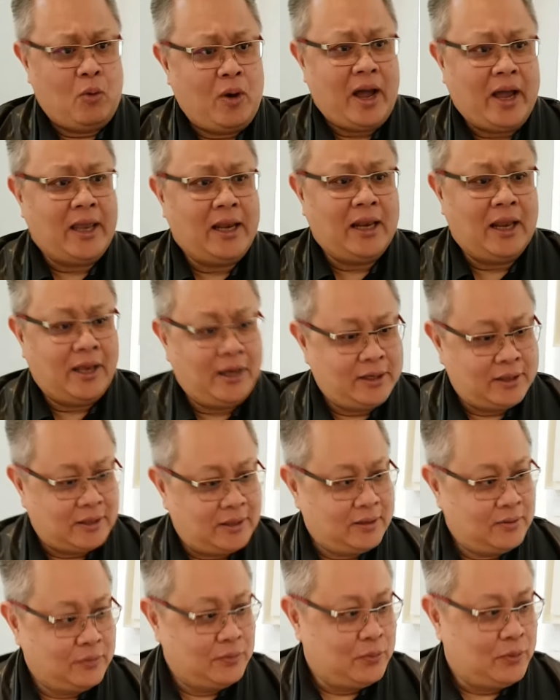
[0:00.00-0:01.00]
why
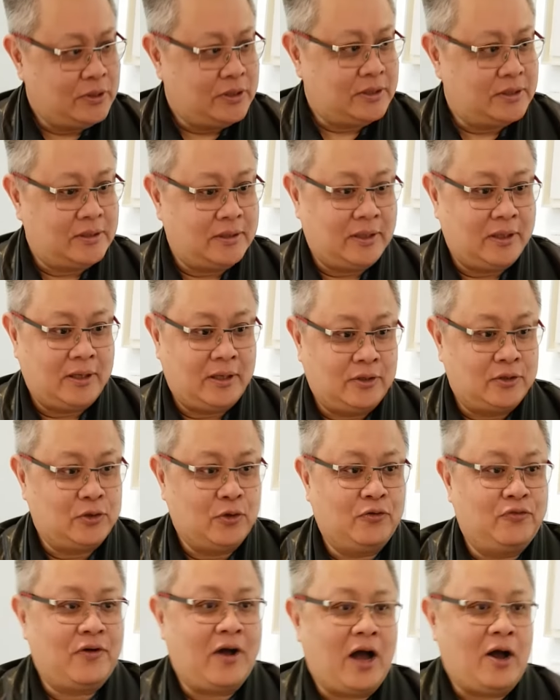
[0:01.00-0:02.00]
London, which is
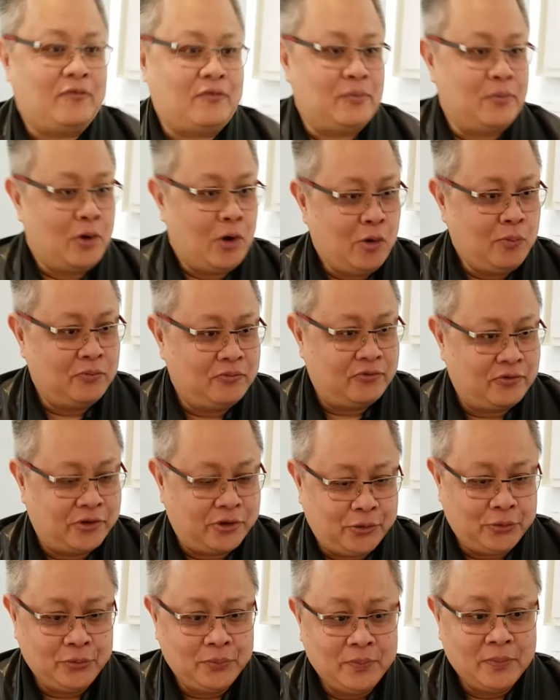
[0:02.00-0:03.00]
so far from home for
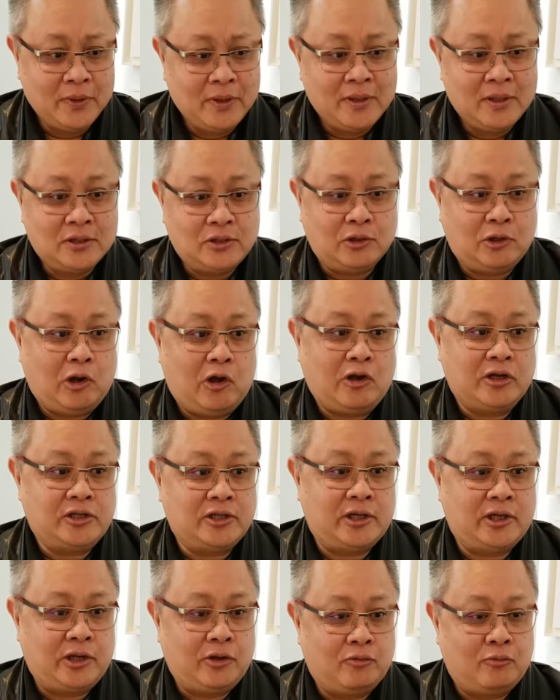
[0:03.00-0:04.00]
you, to
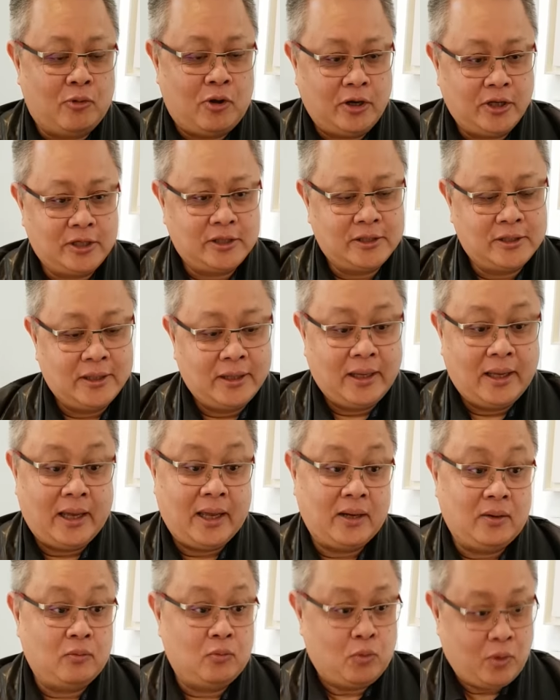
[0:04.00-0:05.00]
launch a new watch,
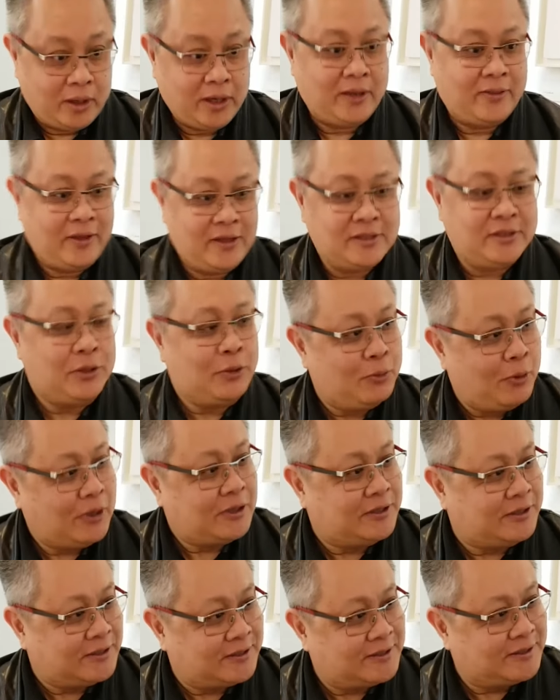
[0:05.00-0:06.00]
and what are these new
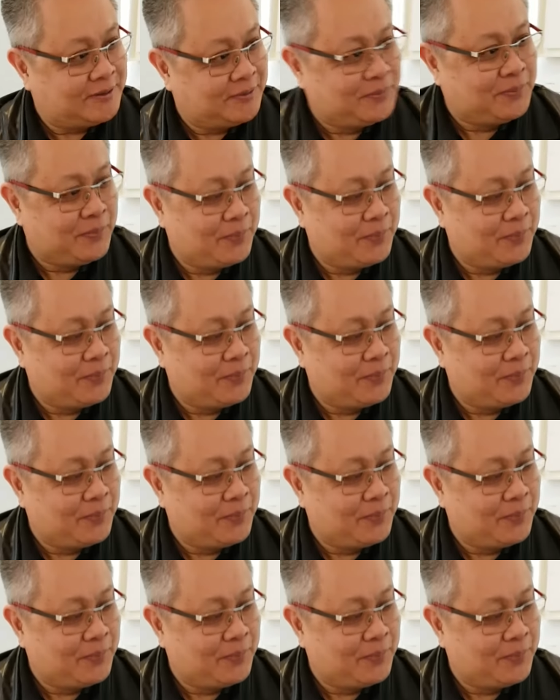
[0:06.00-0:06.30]
watches?